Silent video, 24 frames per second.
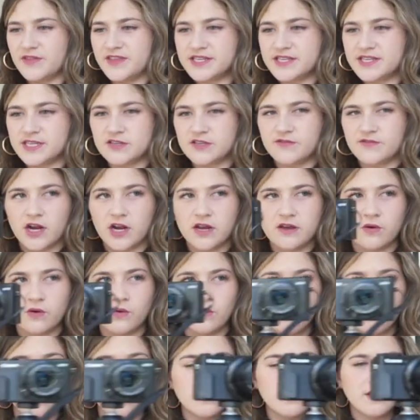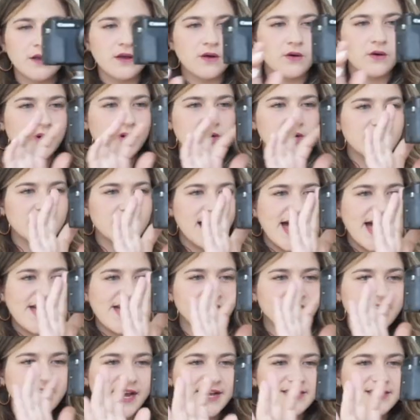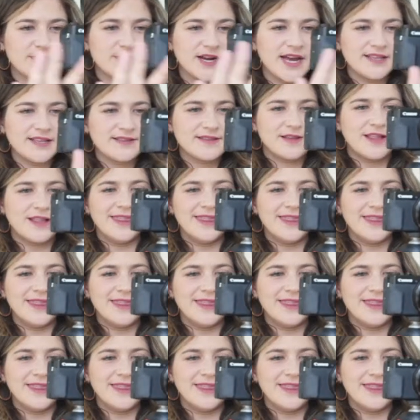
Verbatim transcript: This is very cool. We're live. Guys, when I